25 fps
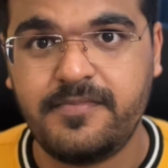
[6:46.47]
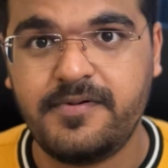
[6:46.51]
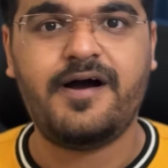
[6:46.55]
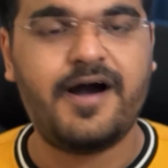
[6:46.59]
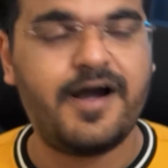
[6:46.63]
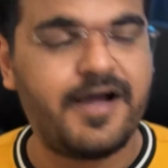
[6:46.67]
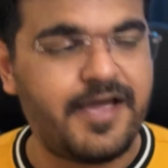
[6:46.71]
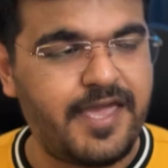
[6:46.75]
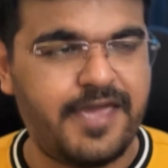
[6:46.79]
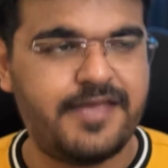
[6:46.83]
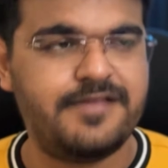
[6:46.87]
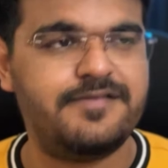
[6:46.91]

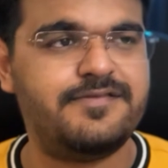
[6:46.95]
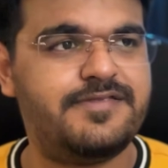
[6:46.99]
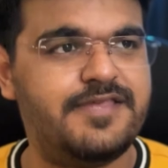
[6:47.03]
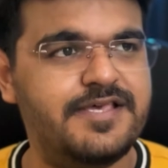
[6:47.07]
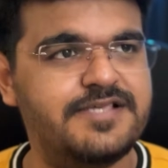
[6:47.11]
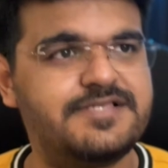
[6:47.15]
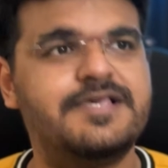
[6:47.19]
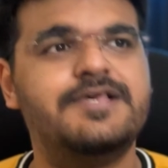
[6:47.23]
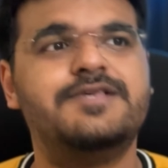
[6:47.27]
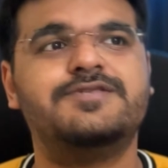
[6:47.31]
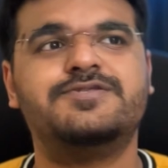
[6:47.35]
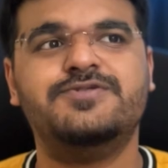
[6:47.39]
Again,
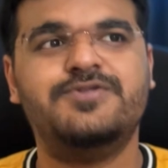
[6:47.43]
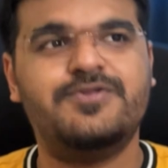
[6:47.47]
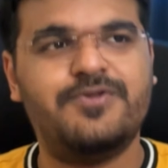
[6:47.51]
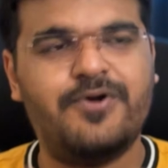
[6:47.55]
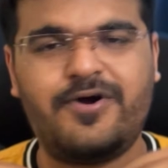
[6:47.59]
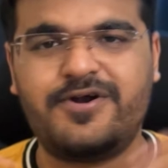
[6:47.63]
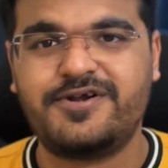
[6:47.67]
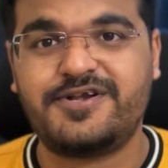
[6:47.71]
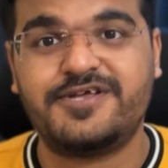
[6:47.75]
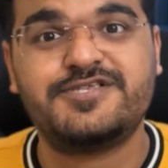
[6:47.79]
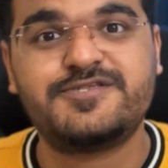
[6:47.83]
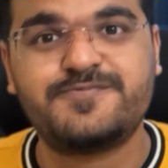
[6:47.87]
this is
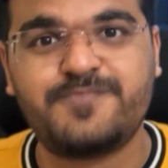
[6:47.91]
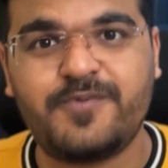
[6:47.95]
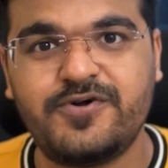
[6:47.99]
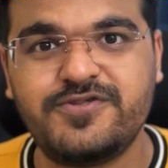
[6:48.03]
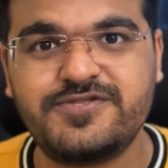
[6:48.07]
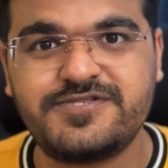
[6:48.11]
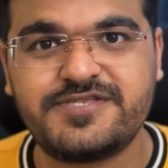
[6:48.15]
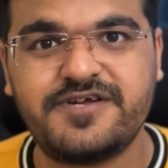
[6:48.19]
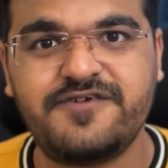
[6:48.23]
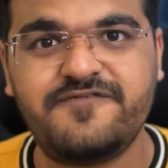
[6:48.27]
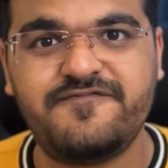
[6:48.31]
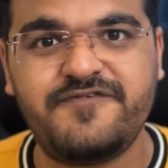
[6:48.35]
not a
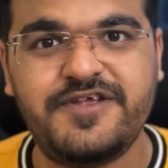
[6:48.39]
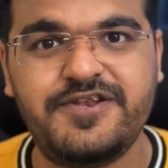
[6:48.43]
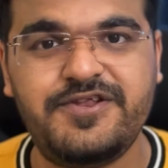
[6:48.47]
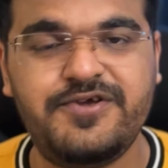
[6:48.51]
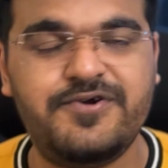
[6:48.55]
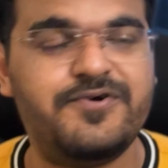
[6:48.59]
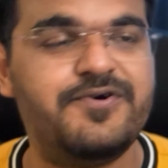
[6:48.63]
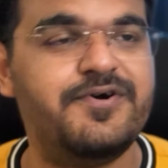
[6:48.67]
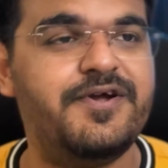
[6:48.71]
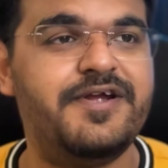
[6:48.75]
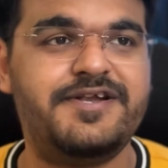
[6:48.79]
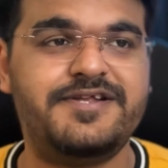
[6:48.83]
sponsored
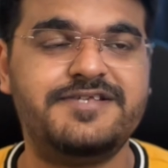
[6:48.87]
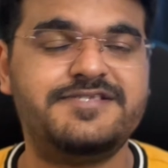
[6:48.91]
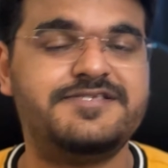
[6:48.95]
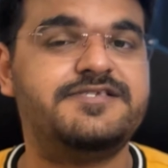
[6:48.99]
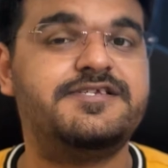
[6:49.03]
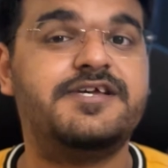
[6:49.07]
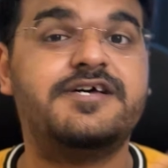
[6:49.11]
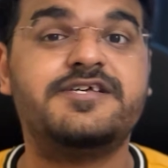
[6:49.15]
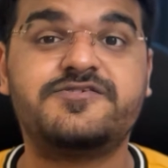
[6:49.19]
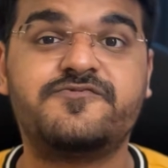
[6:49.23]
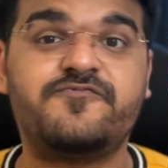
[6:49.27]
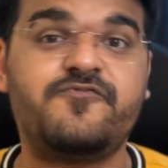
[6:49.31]
video, it is
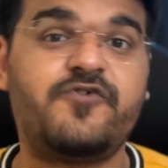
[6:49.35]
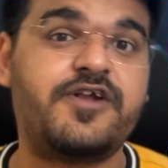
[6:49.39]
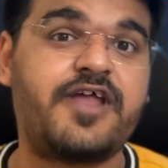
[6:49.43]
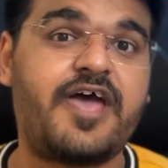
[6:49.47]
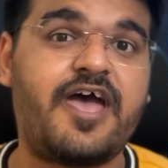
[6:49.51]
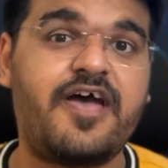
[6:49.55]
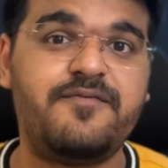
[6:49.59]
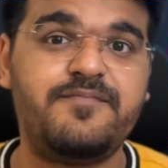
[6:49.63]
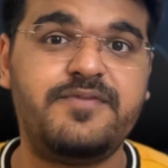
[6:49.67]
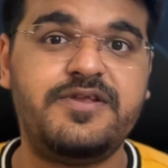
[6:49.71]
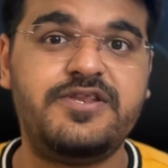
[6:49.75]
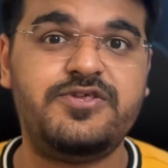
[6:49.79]
just what I
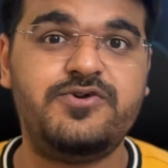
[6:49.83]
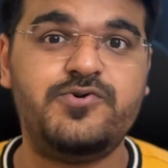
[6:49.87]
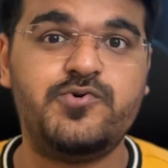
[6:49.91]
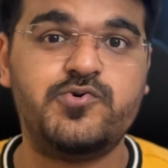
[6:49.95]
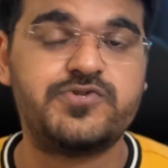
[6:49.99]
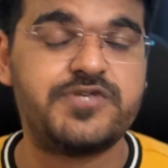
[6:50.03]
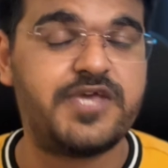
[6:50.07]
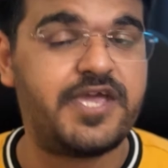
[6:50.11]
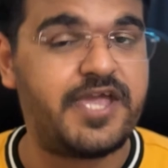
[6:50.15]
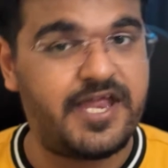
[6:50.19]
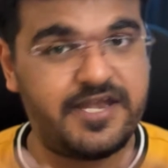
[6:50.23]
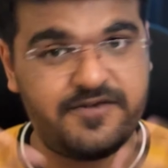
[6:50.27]
have been
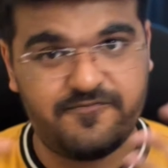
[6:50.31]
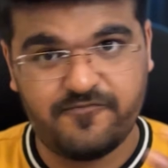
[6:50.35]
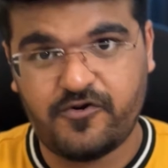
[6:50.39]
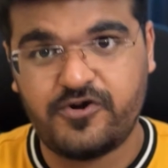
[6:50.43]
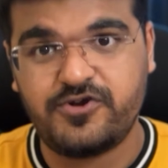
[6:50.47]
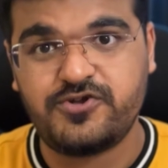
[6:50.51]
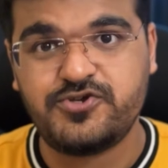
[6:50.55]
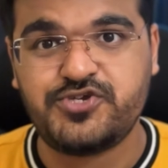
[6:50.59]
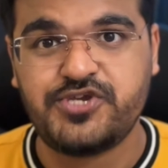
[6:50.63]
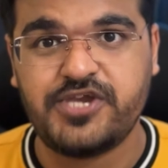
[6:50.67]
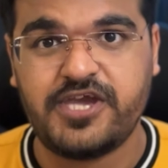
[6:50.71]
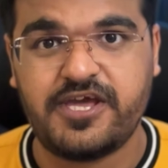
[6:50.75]
using and want
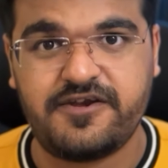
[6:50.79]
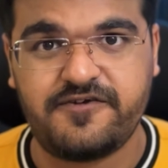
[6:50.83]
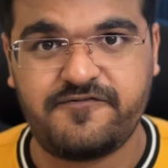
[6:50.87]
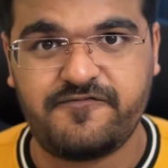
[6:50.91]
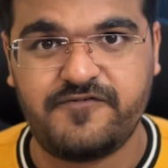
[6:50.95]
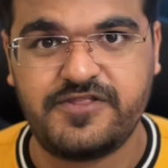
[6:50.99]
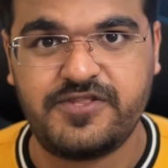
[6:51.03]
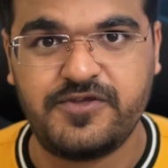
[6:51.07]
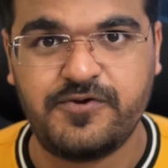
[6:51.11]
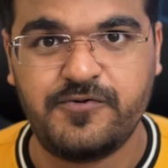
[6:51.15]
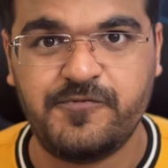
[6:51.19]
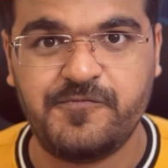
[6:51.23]
to share it
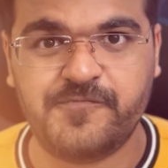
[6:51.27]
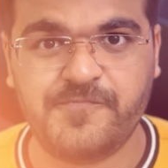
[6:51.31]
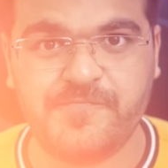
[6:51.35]
with you.